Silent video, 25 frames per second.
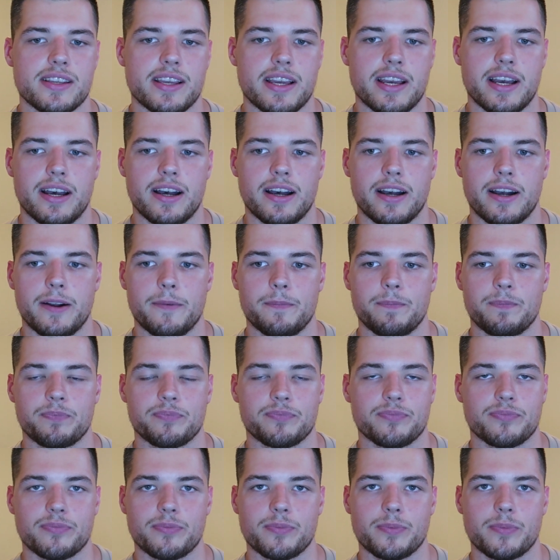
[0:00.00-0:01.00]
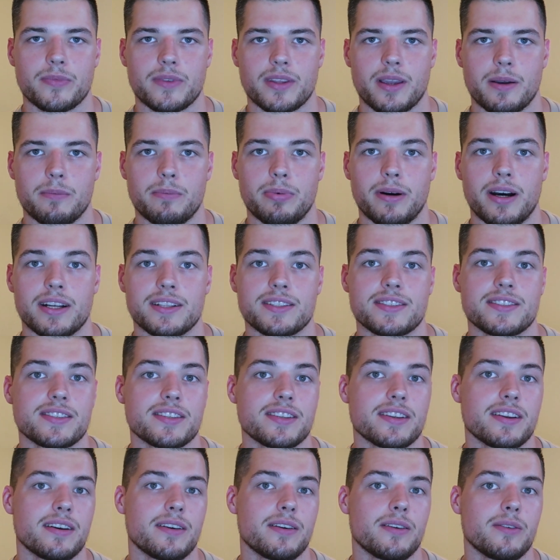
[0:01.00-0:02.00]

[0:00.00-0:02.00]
but